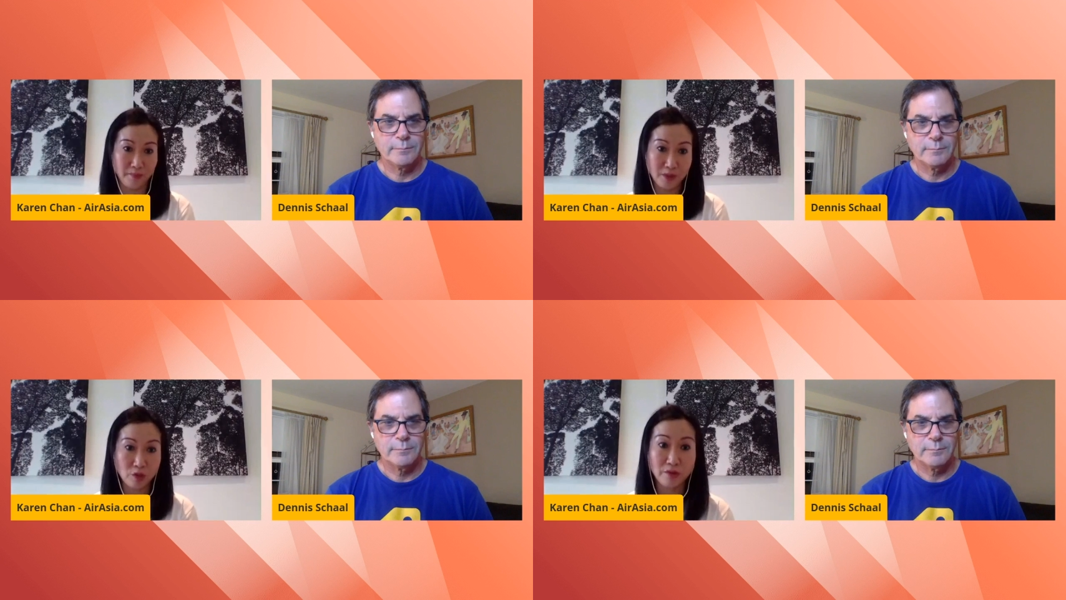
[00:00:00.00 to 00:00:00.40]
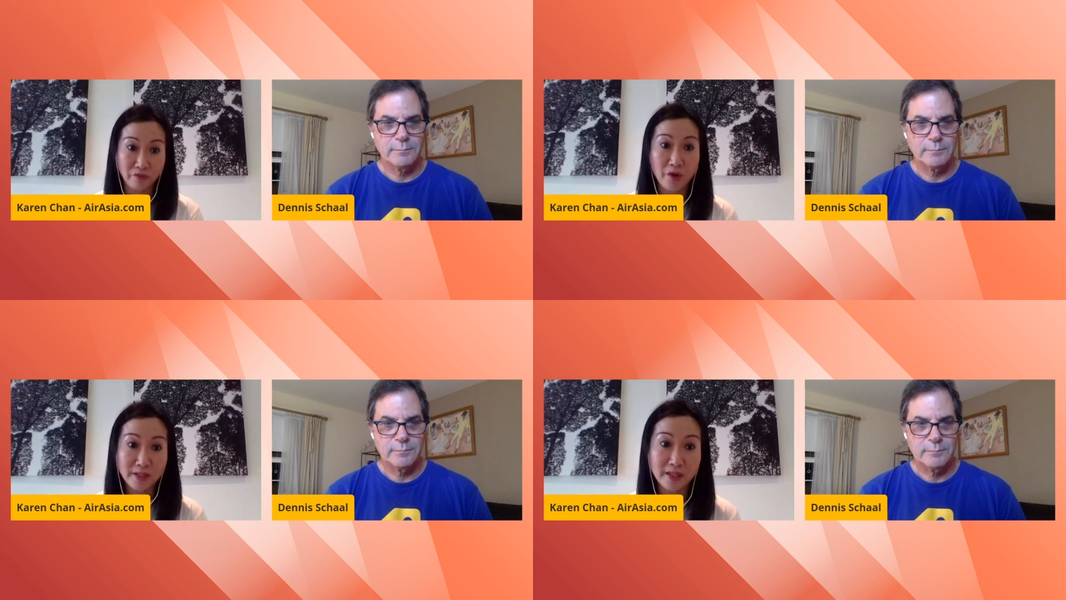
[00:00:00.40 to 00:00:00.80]
Speaker 1: them. So the
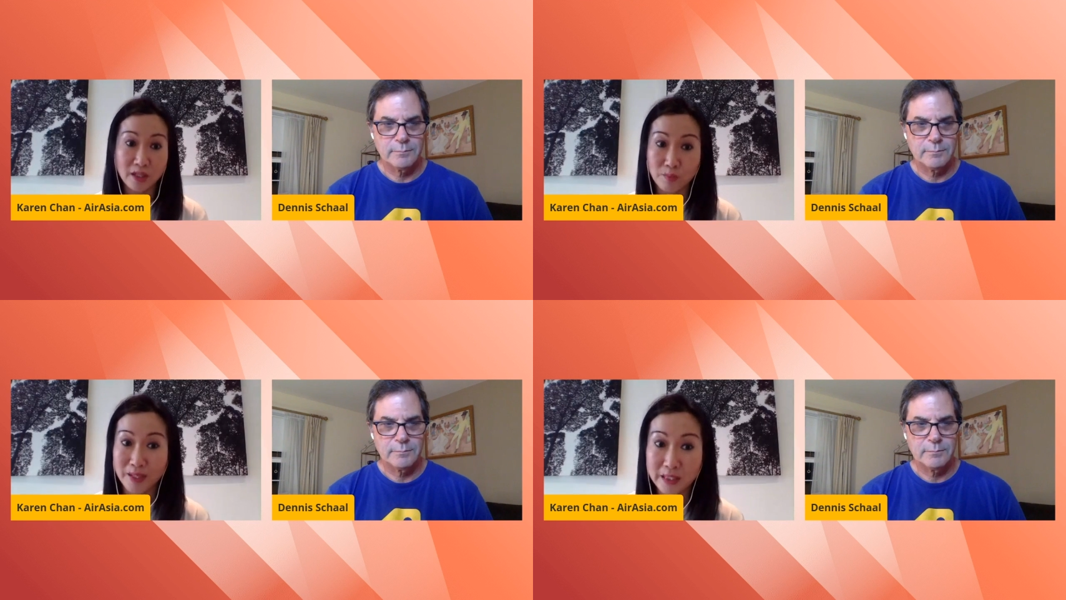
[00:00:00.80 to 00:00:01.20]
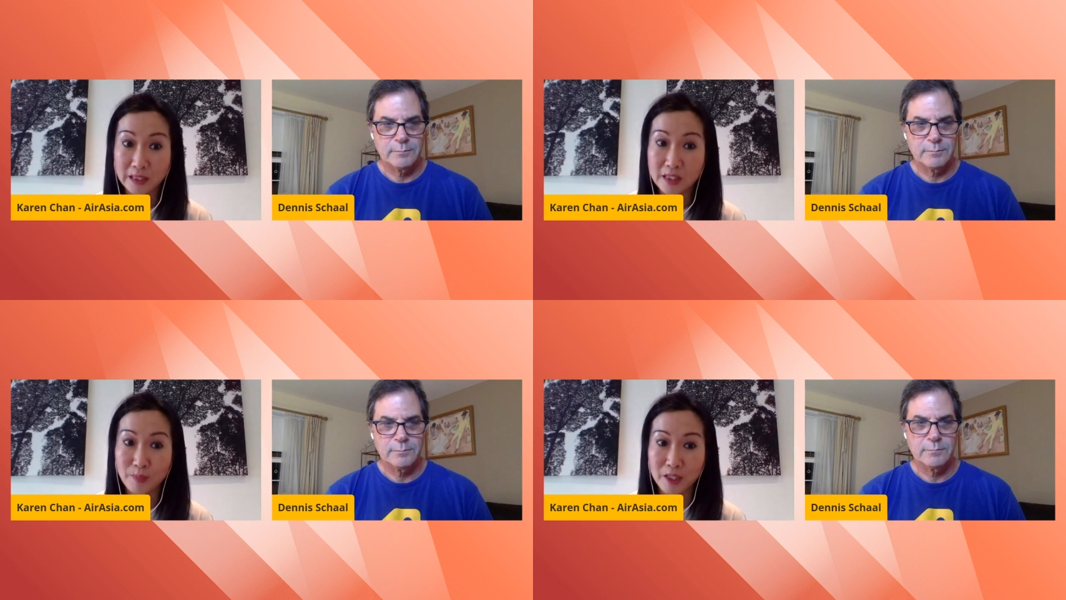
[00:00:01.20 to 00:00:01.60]
first thing is
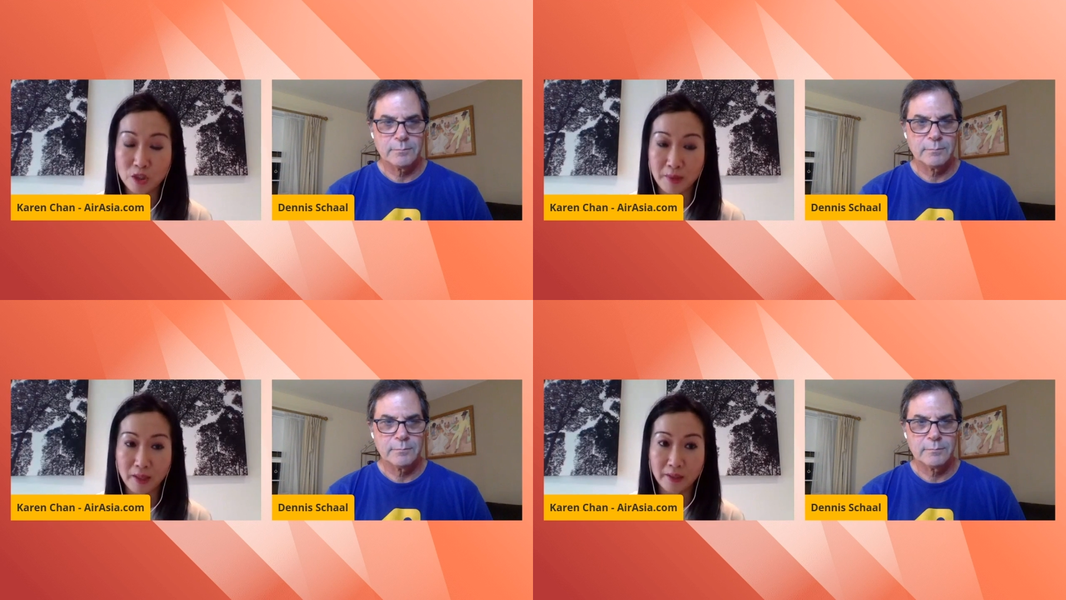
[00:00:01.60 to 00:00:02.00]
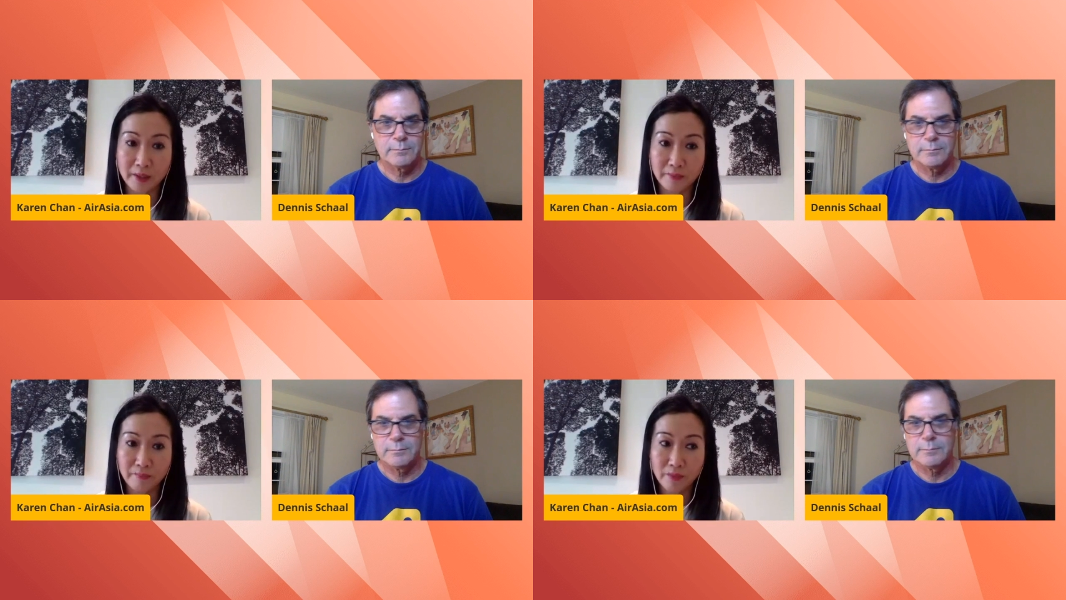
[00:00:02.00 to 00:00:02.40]
basically speed to market.